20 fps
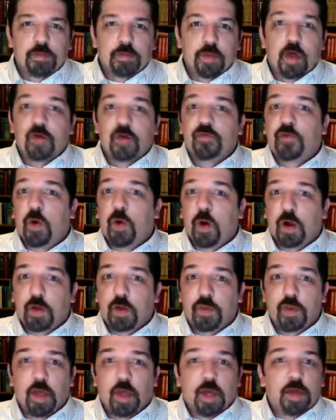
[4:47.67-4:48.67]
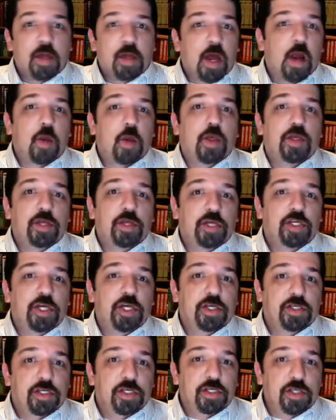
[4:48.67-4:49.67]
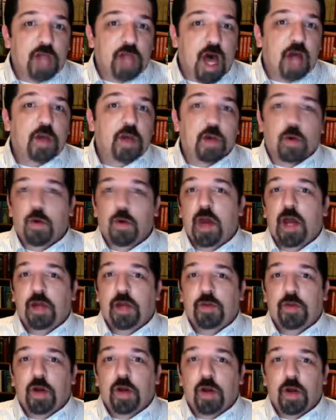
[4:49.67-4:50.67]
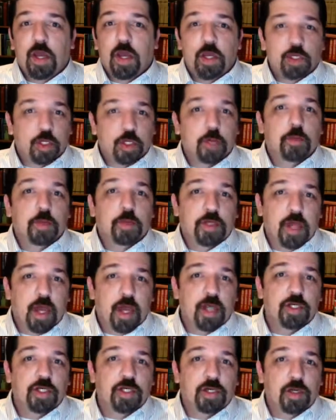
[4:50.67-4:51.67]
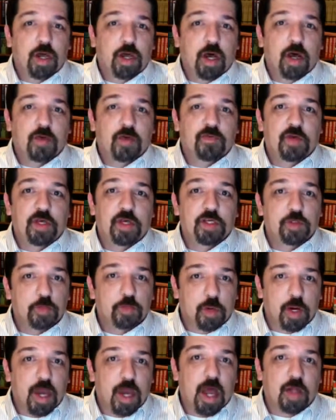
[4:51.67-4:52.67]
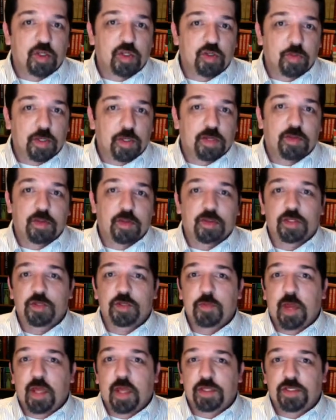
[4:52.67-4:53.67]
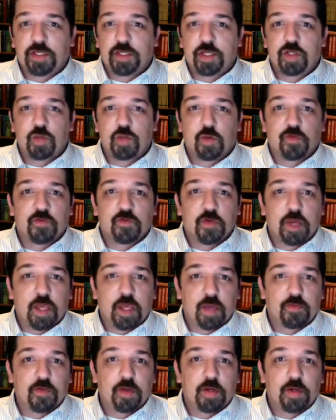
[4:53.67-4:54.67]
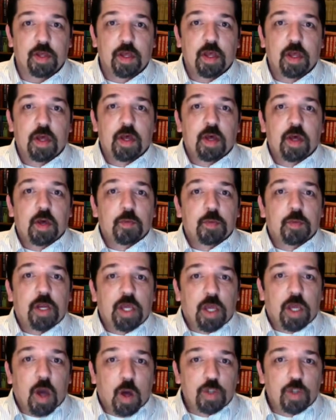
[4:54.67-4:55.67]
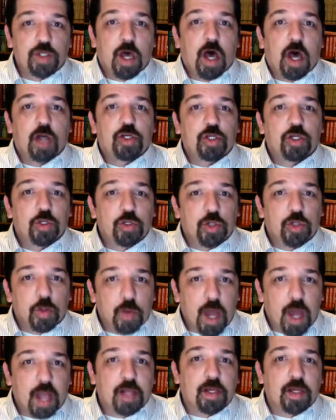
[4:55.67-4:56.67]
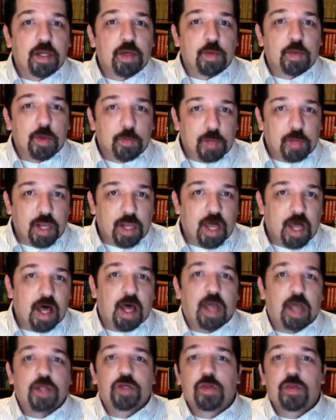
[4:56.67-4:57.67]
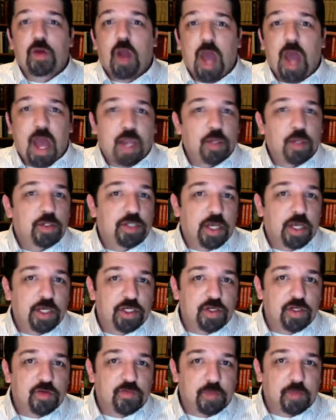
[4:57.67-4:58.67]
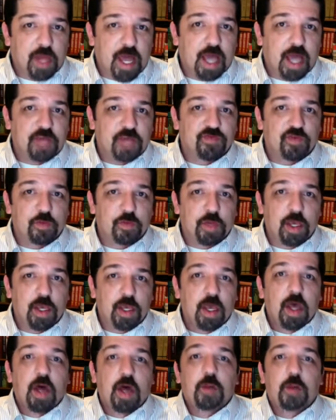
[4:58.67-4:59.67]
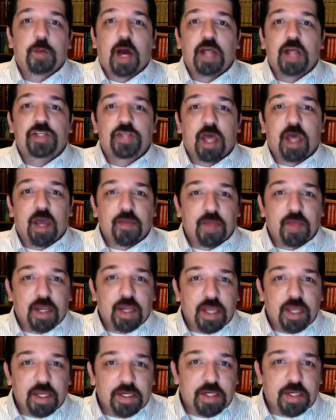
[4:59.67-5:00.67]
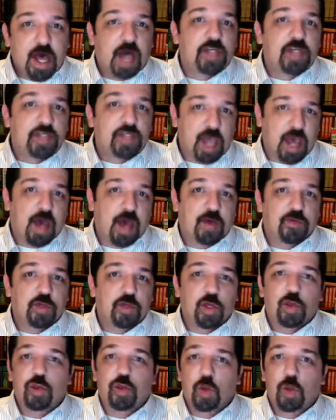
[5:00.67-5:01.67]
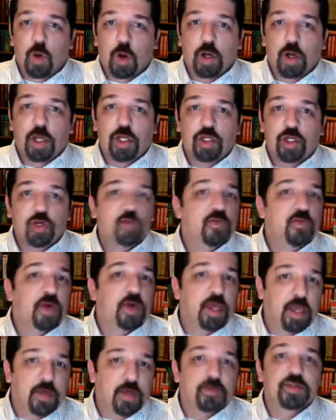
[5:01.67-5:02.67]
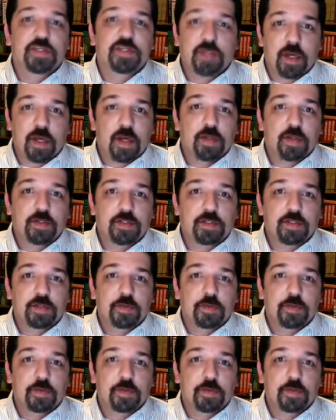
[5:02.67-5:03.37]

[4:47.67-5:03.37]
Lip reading: Fourth, not only did Jesus not correct their interpretation of his pronouncement that this man's sins were forgiven, But he goes on to directly reply to their accusation of blasphemy by saying that he does have the authority to forgive sins.